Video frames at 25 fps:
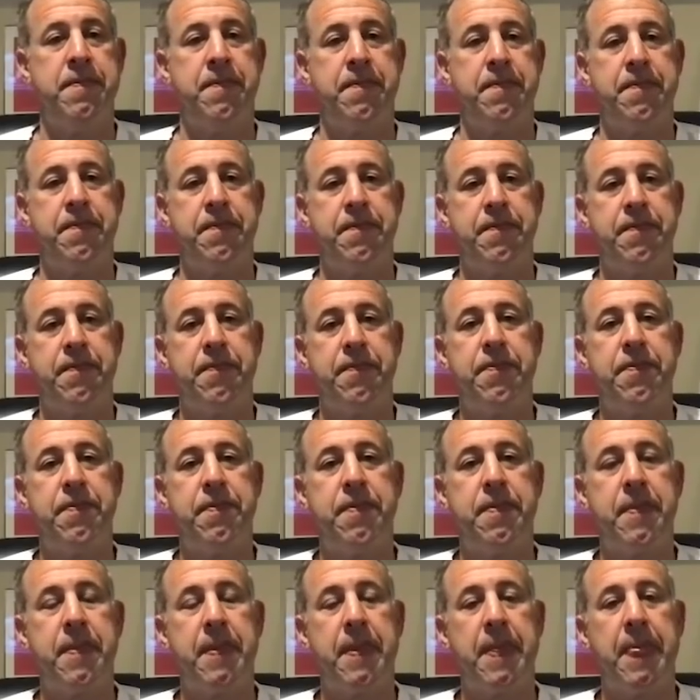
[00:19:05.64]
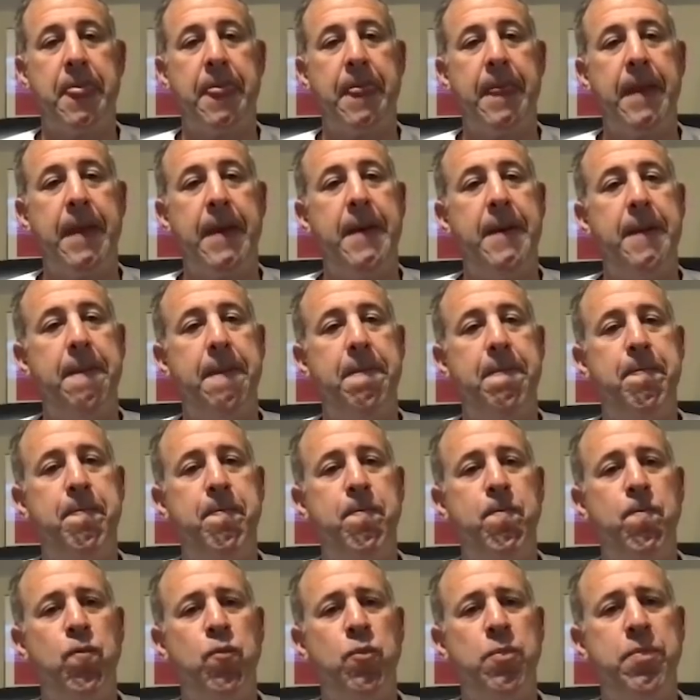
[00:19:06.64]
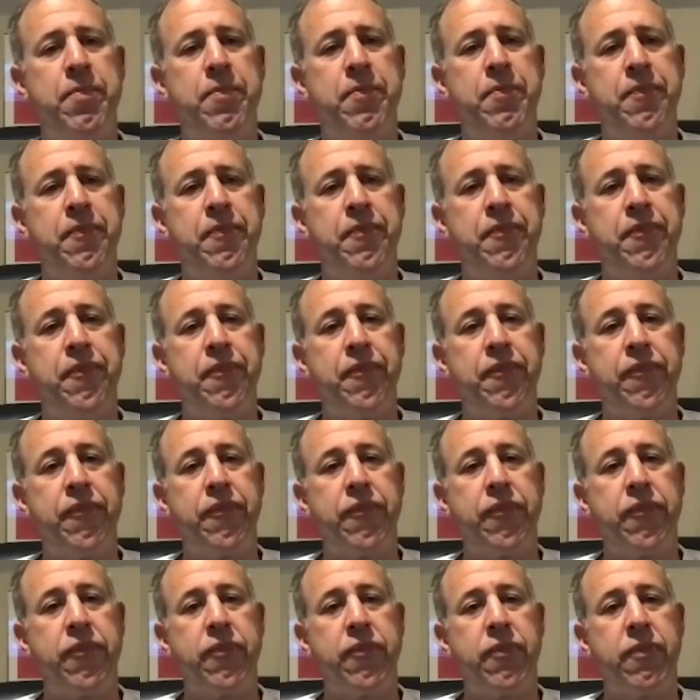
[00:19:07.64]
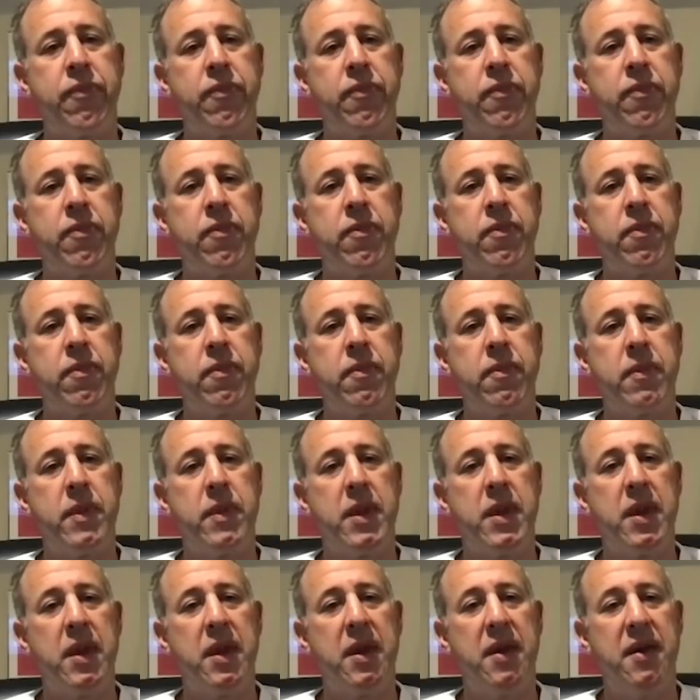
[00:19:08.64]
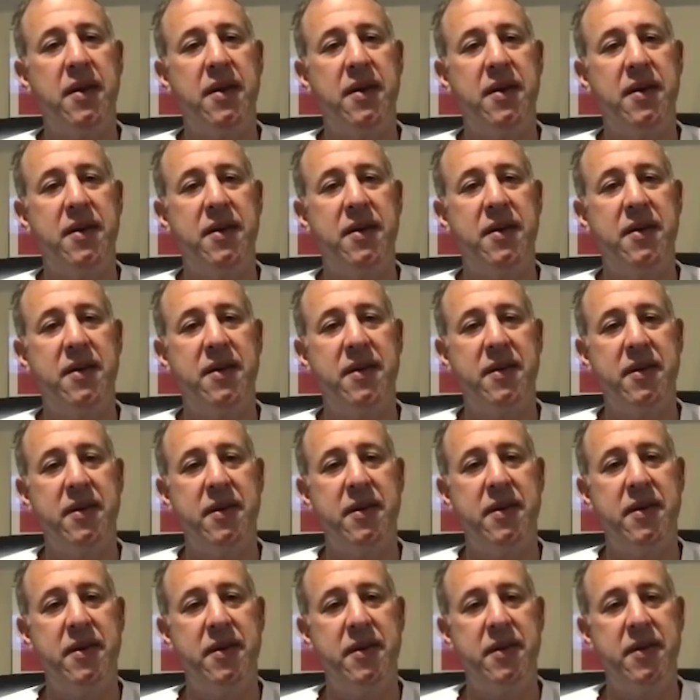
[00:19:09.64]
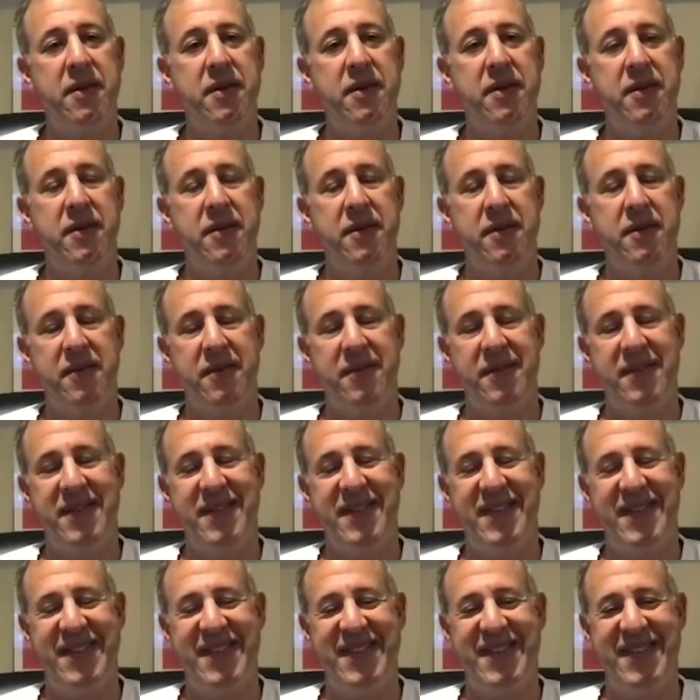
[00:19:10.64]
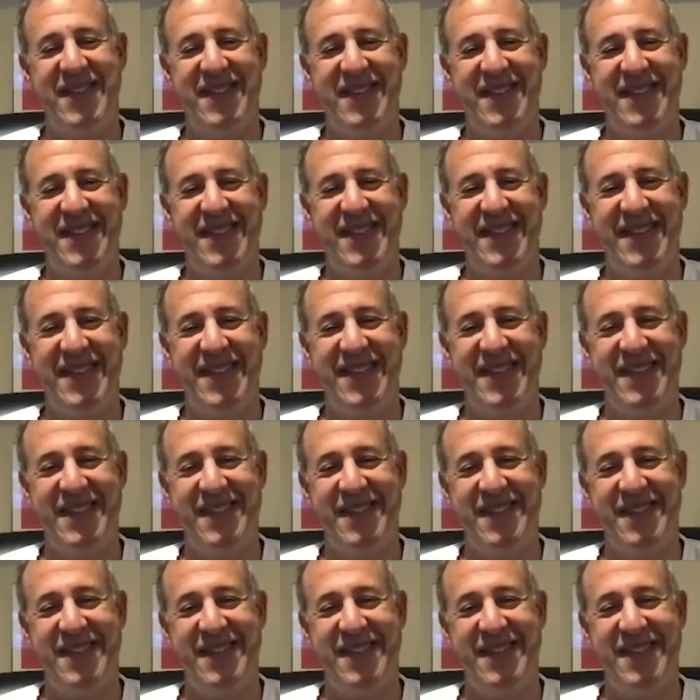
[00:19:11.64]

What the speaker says: (not speaking)